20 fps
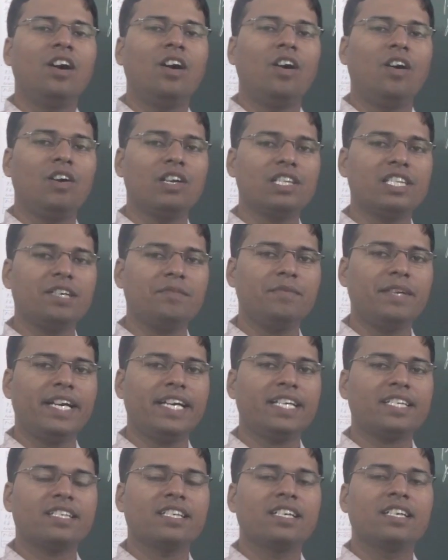All the
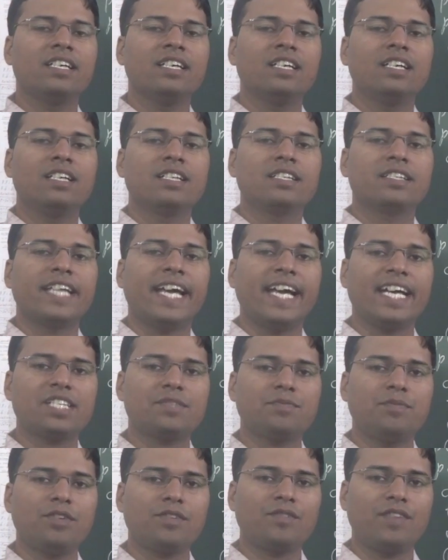best.
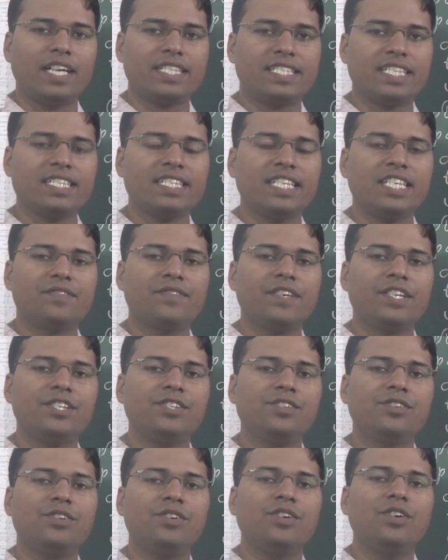Thanks for watching this
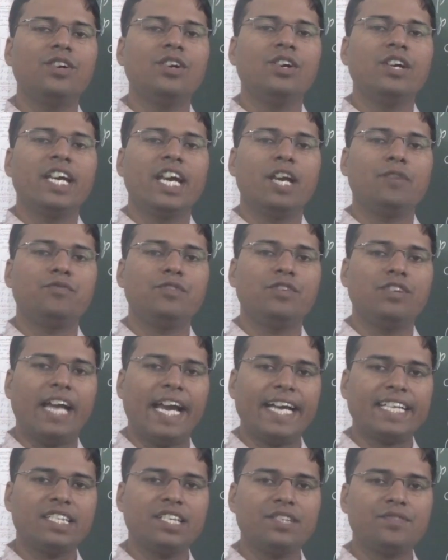video. If you
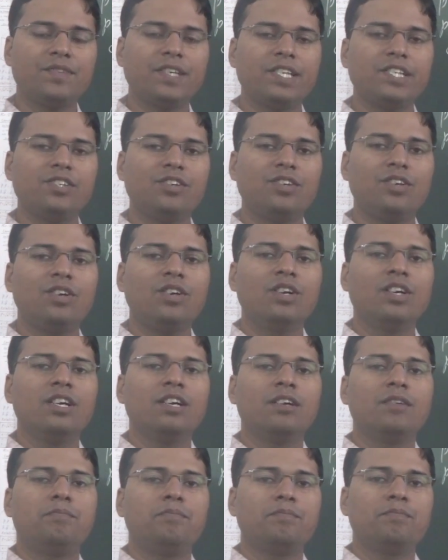like this video,
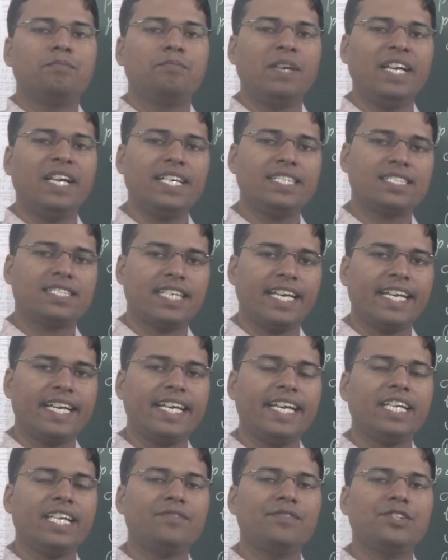please share
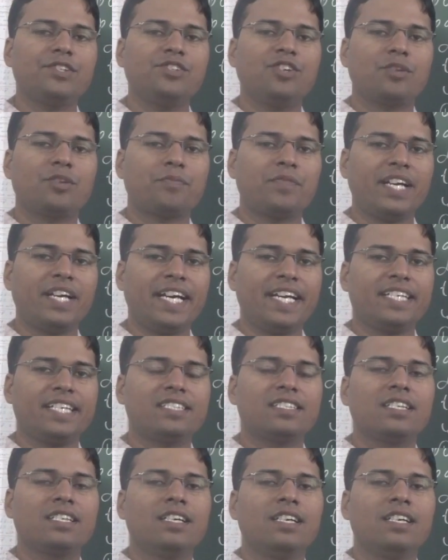it with your friends.